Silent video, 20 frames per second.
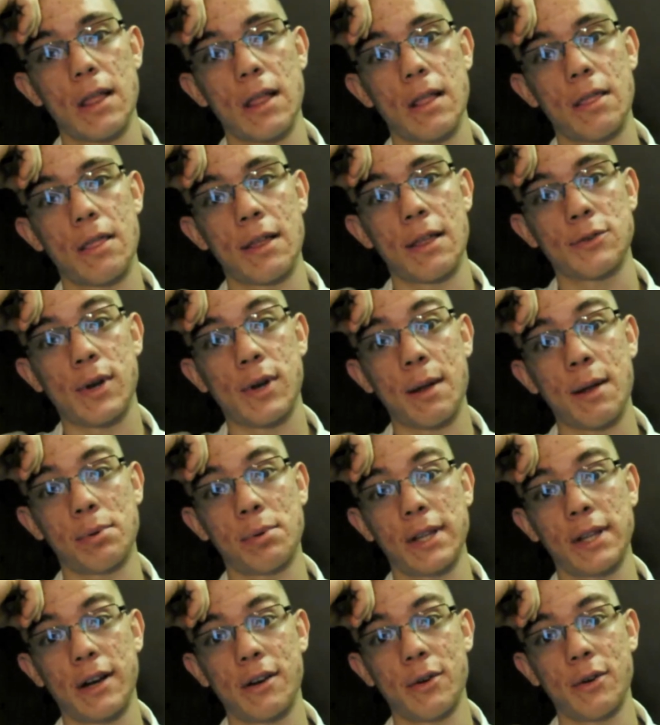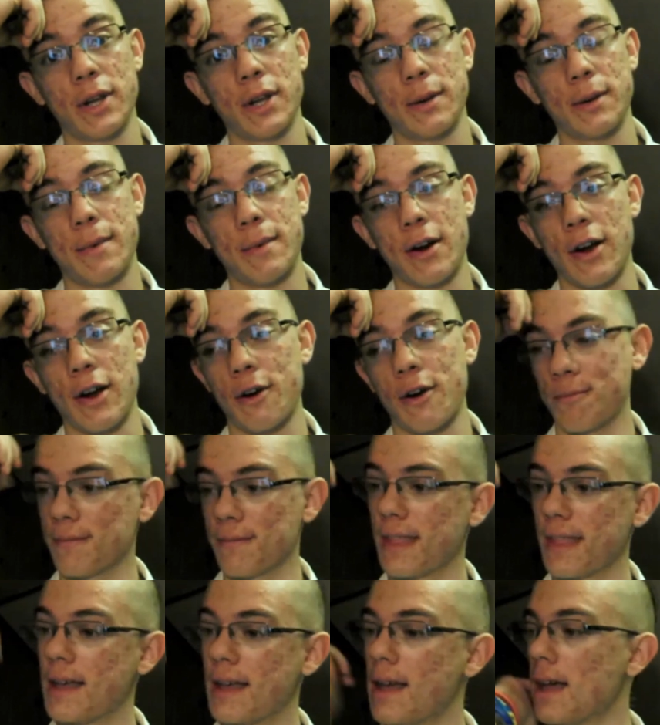that's what I plan on doing tomorrow.
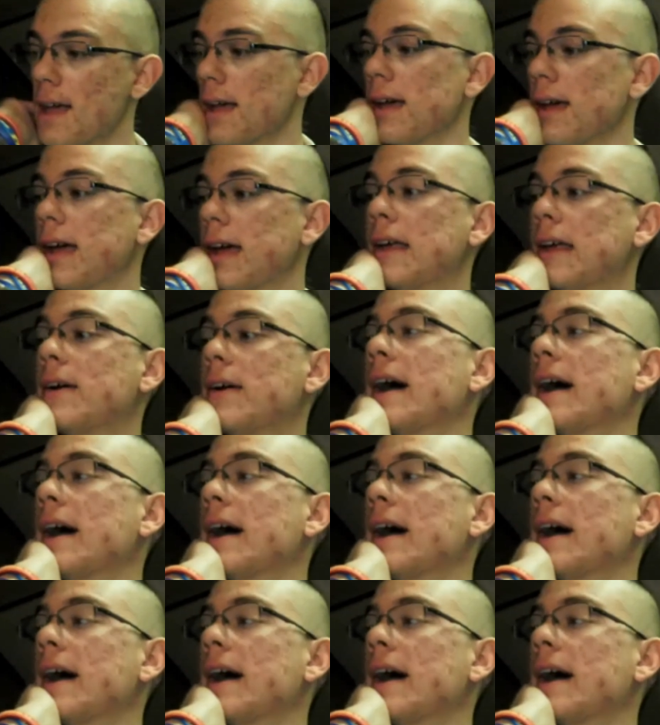Anyway,